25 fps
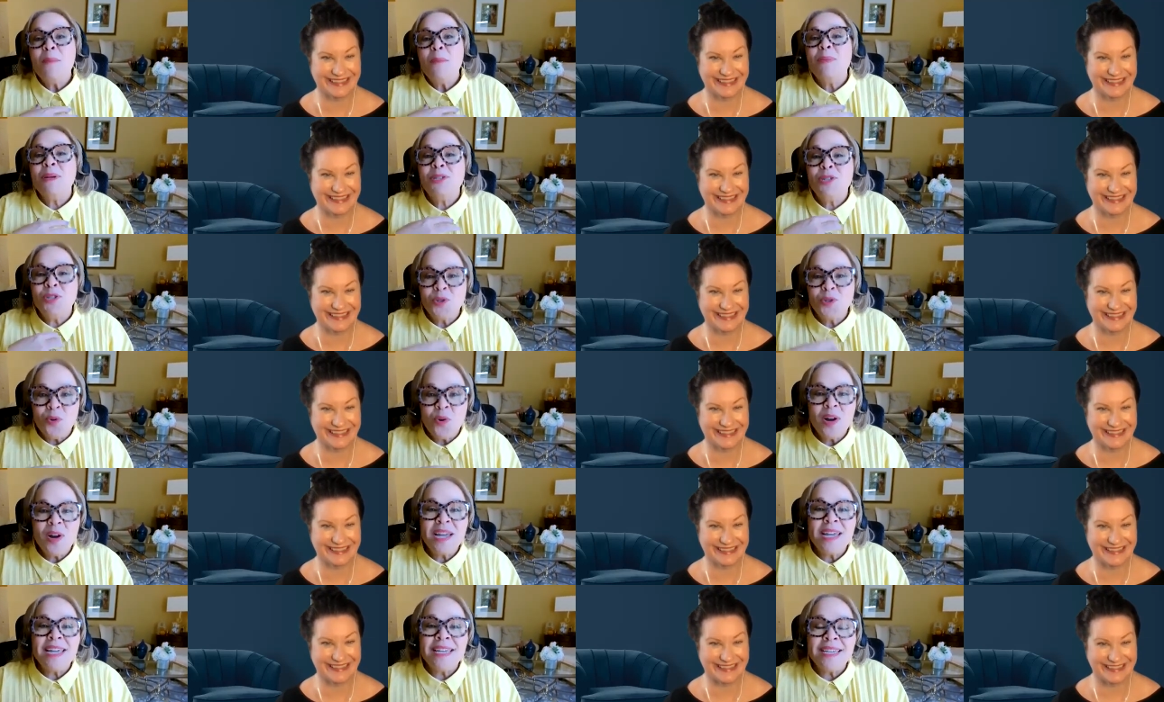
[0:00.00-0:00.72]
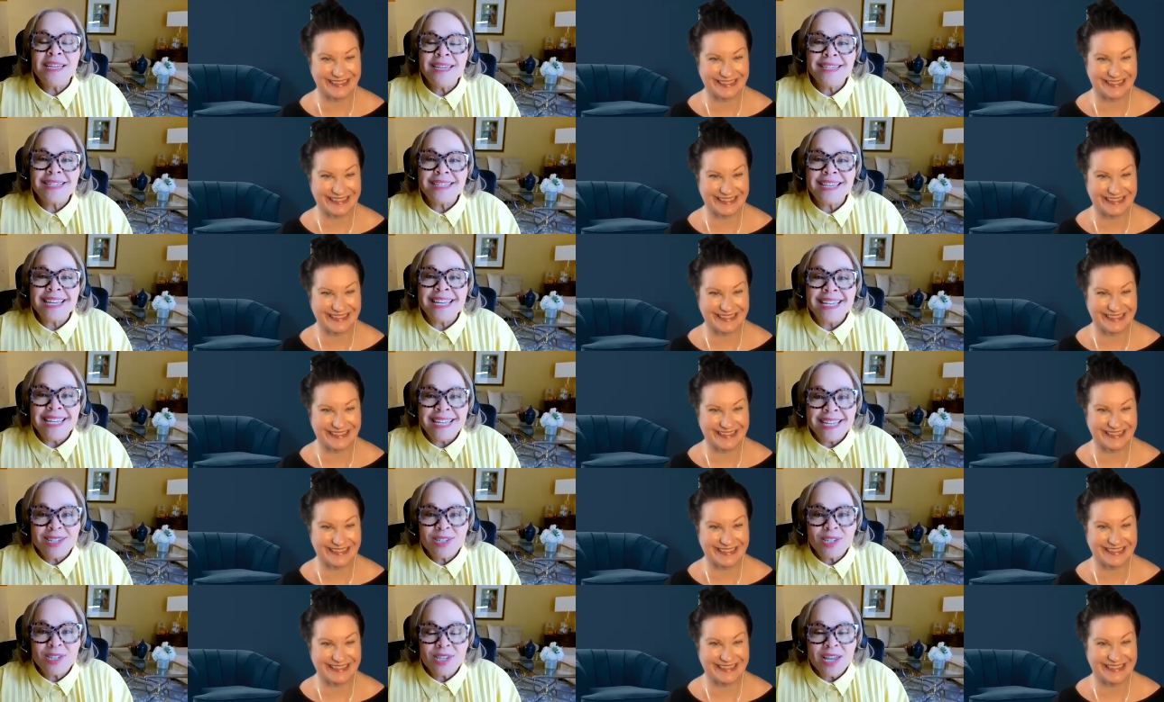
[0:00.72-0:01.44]
Speaker 1: but joy is
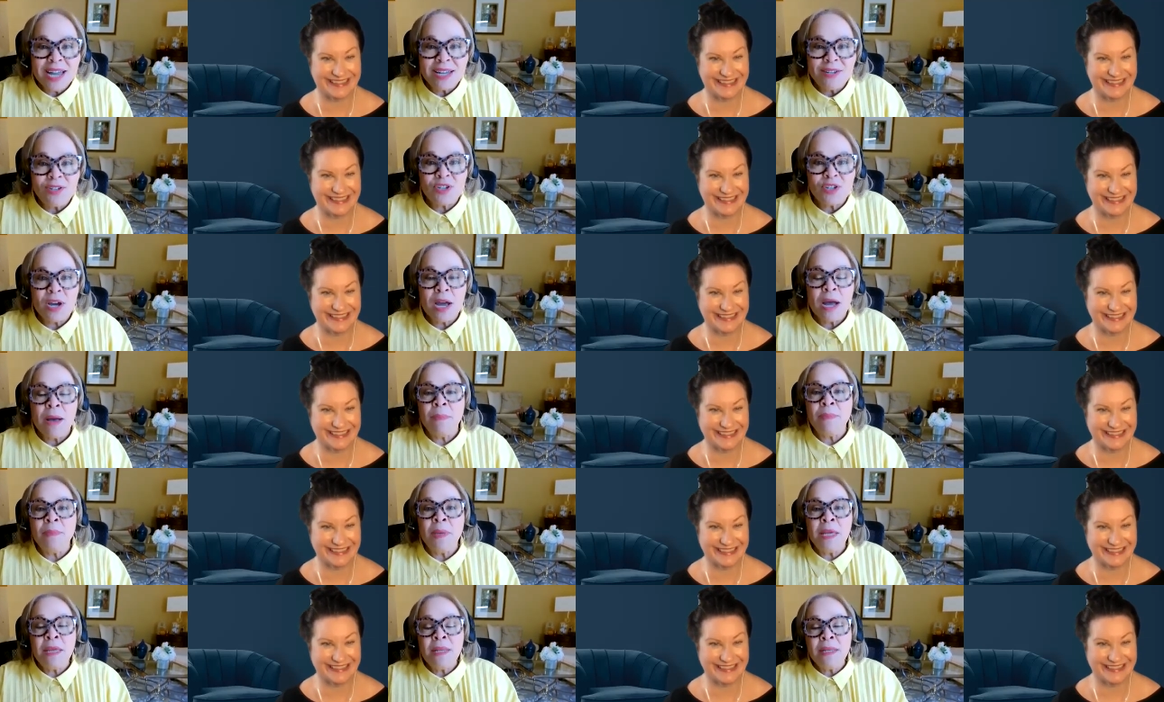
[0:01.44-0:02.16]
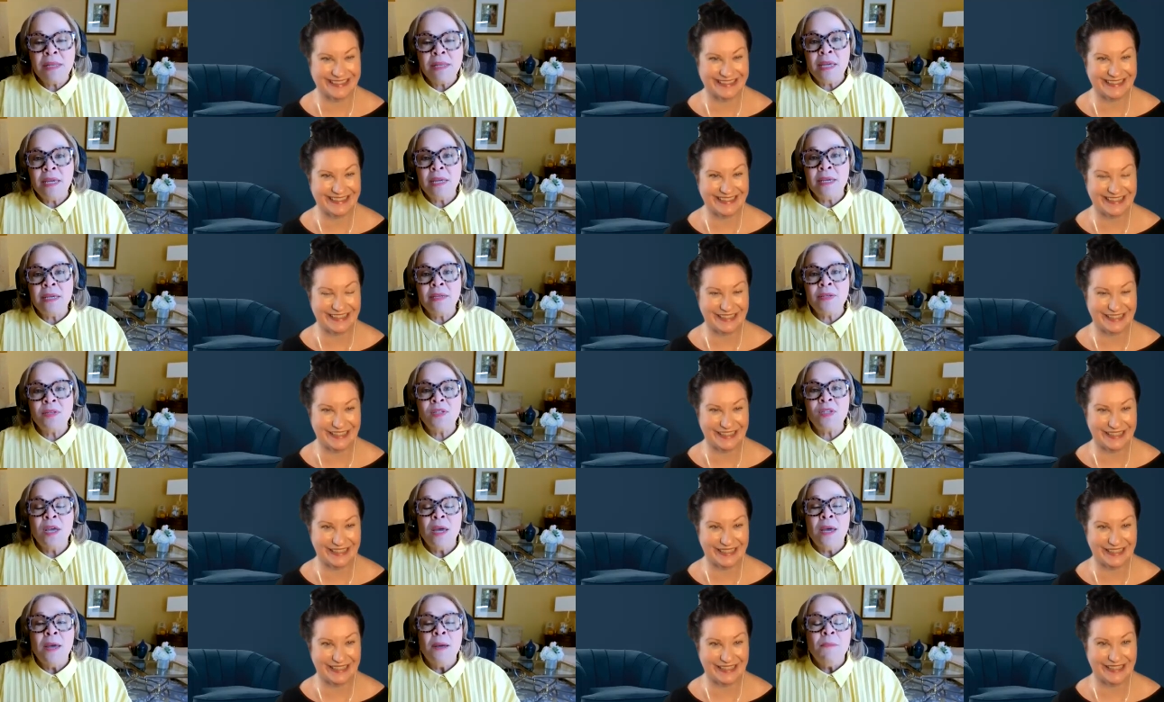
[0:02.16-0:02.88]
an inside job. It
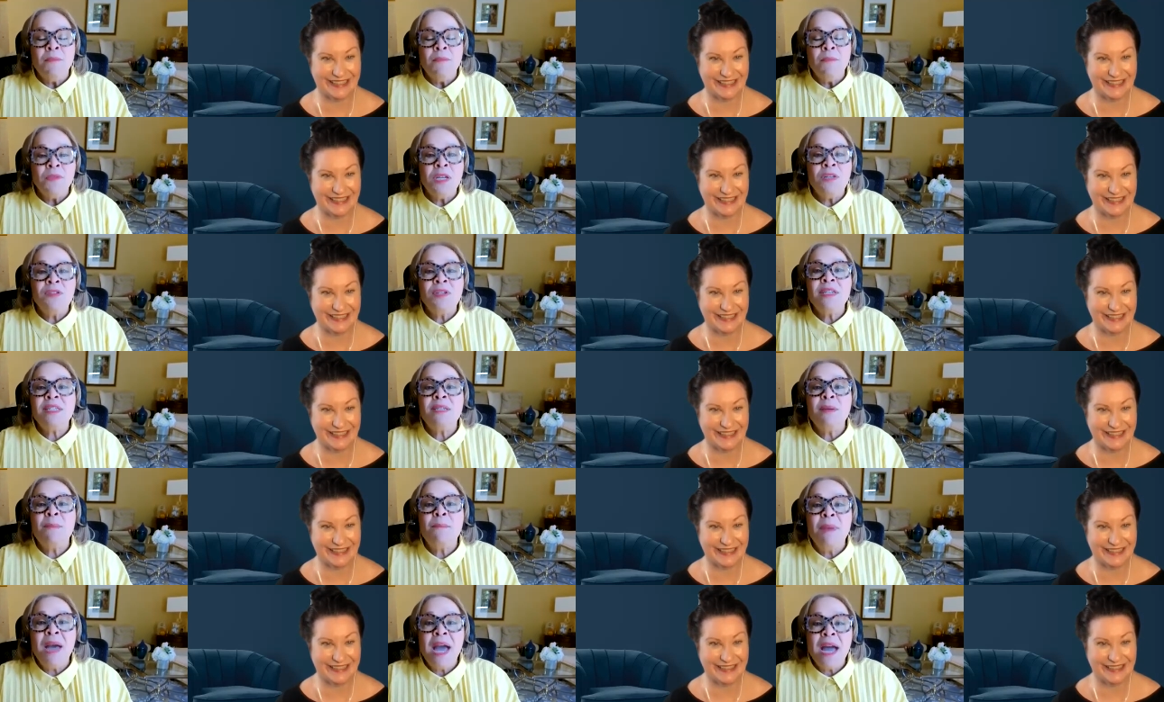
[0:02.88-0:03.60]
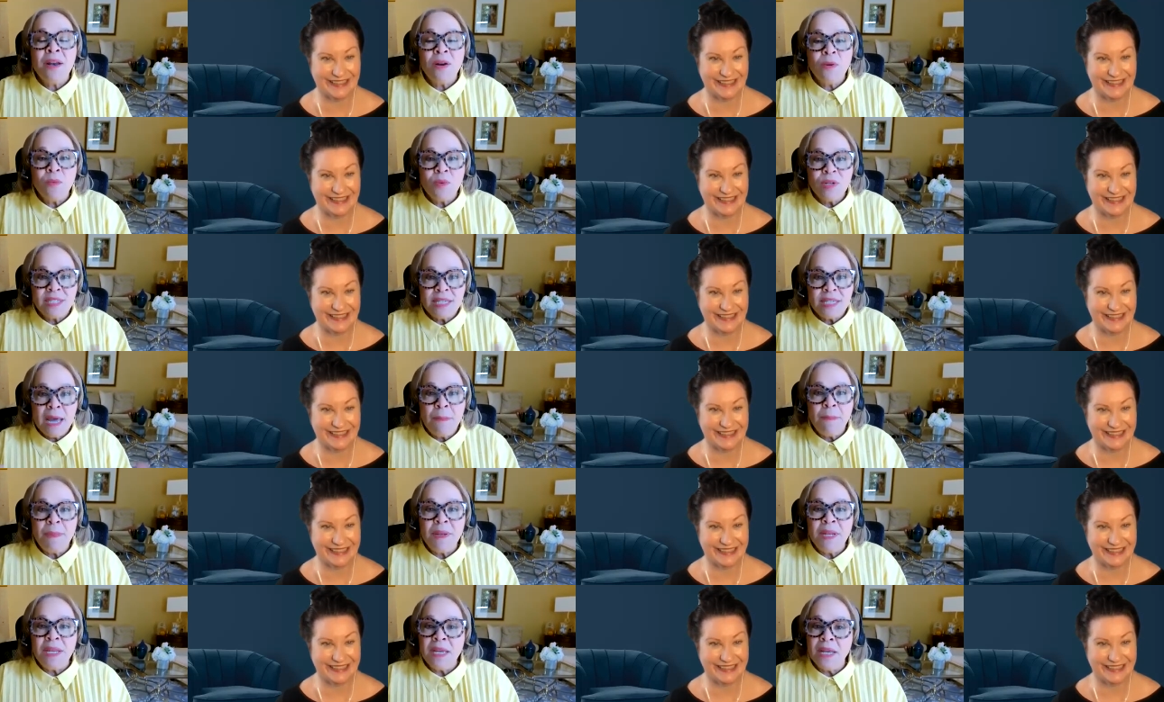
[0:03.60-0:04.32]
doesn't matter what's
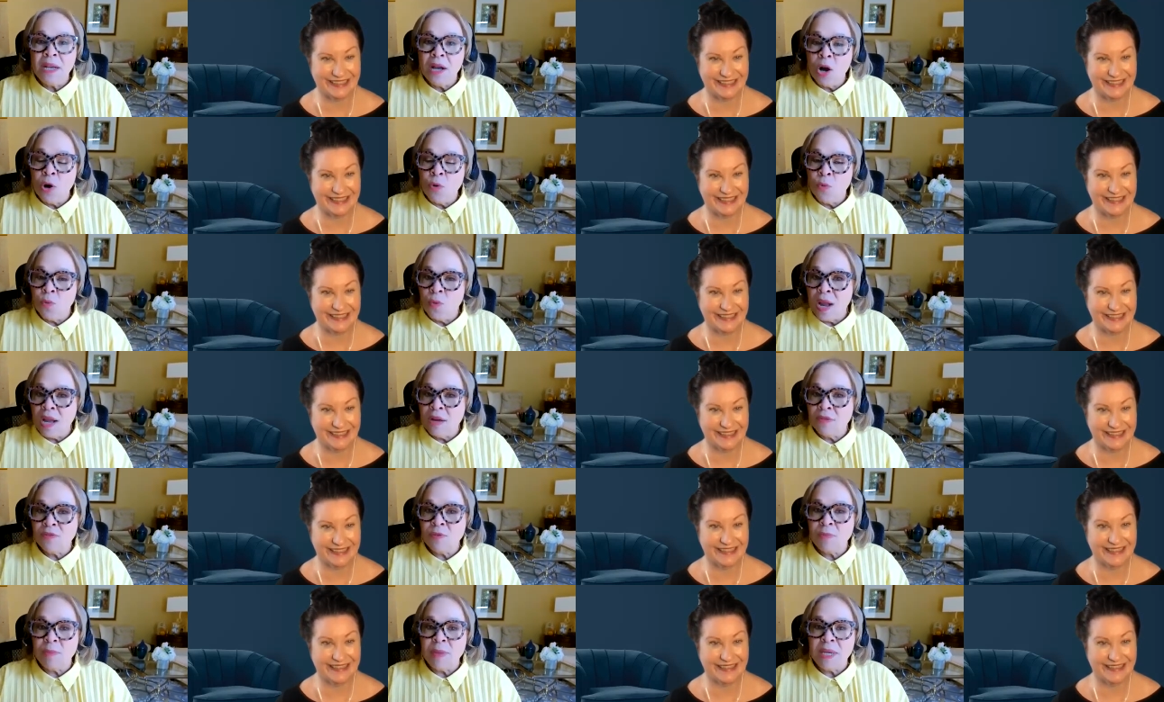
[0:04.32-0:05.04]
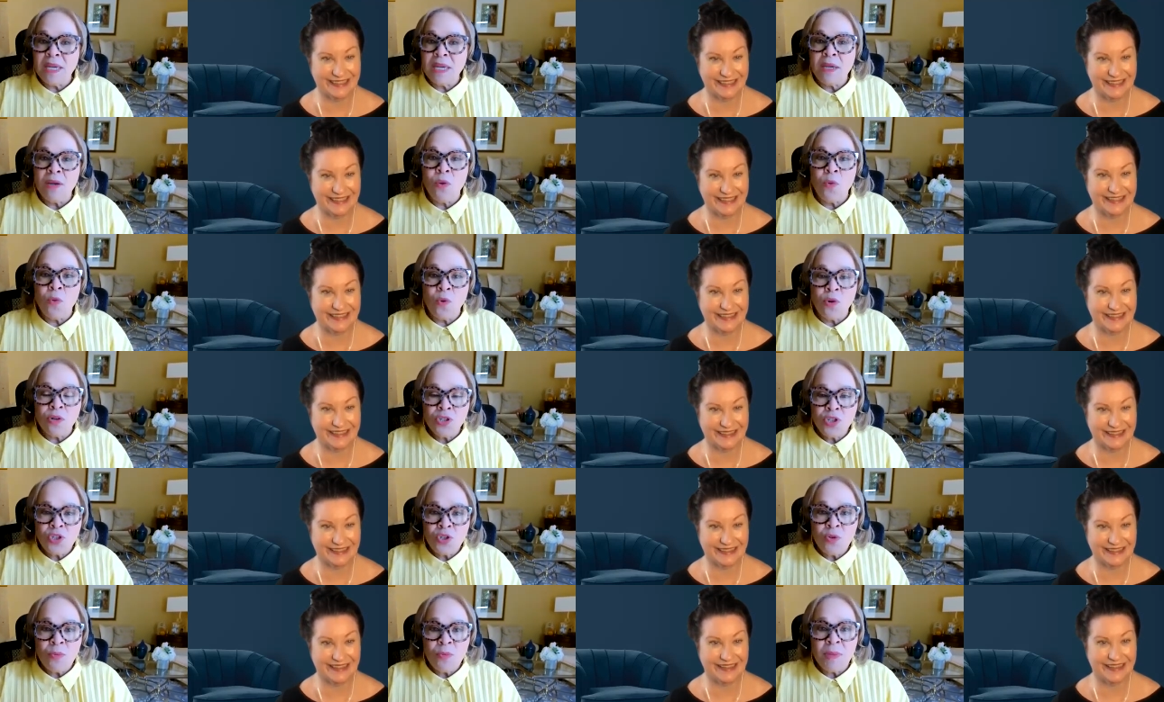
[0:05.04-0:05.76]
happening around me
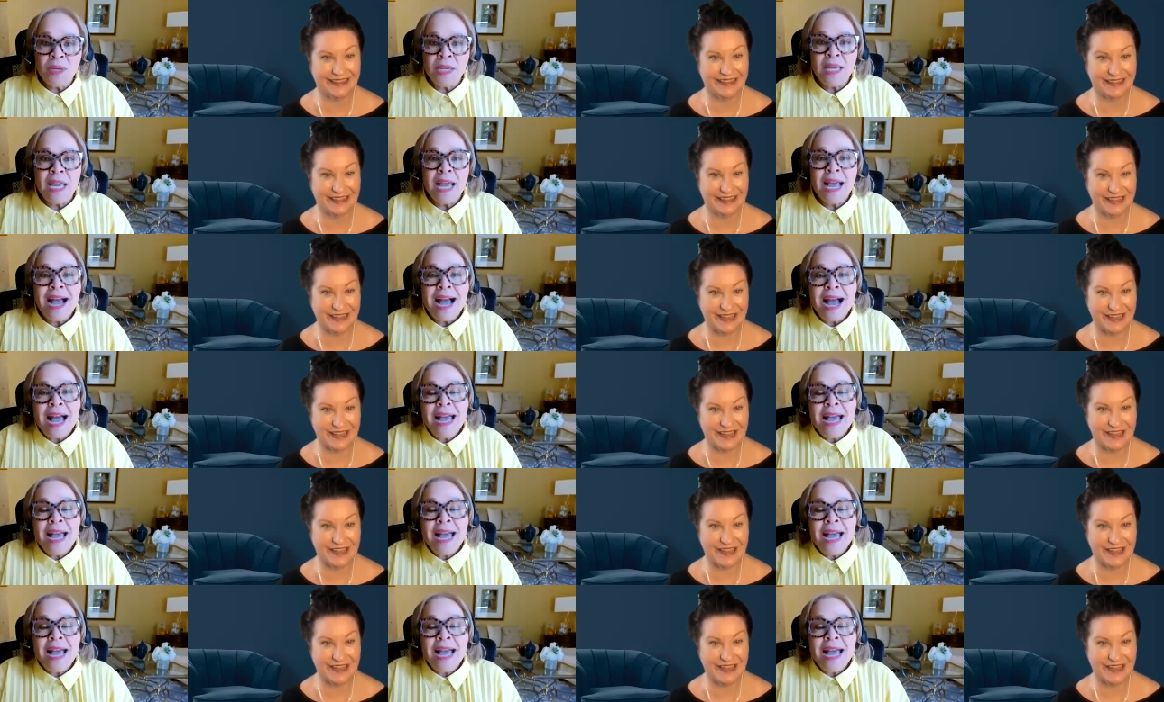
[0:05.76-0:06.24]
or to me.